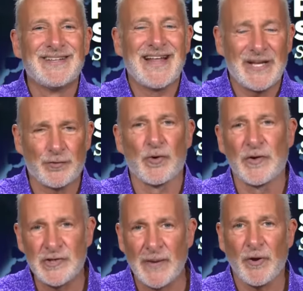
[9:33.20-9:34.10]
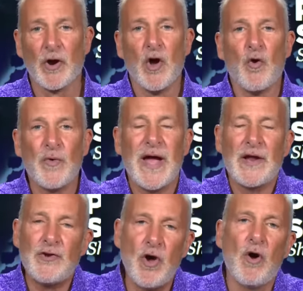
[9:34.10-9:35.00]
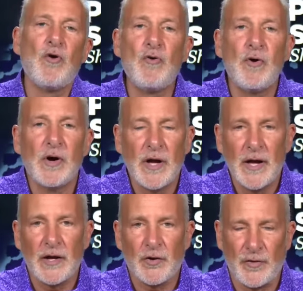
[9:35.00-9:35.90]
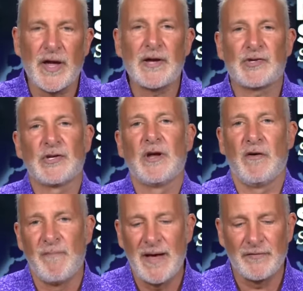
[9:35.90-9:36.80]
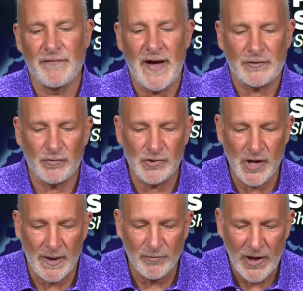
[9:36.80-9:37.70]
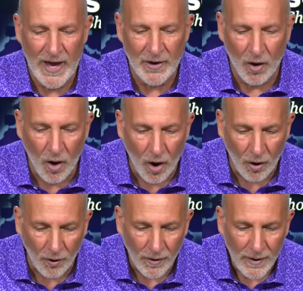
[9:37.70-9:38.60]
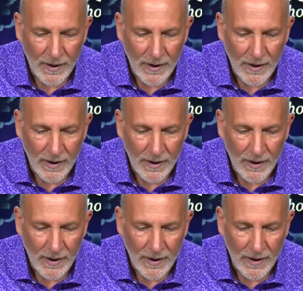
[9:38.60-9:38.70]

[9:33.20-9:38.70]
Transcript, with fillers: That's where the jobs are. We had no creation of manufacturing jobs at all.